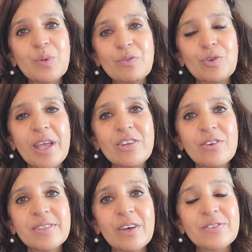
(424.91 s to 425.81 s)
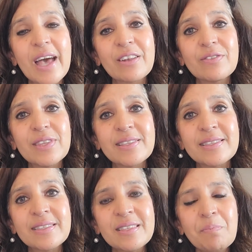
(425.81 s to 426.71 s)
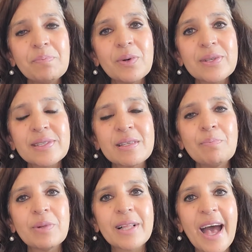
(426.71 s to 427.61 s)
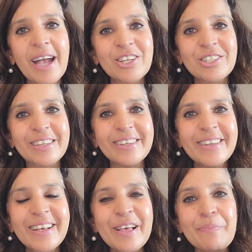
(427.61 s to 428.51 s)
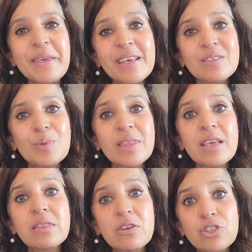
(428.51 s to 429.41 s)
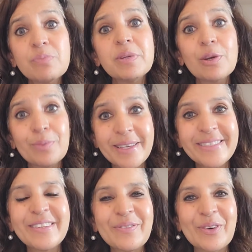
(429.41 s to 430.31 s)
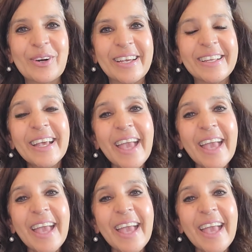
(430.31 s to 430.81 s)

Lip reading: we've trained ourselves out of this simple, simple action because we think there should be a reason for it.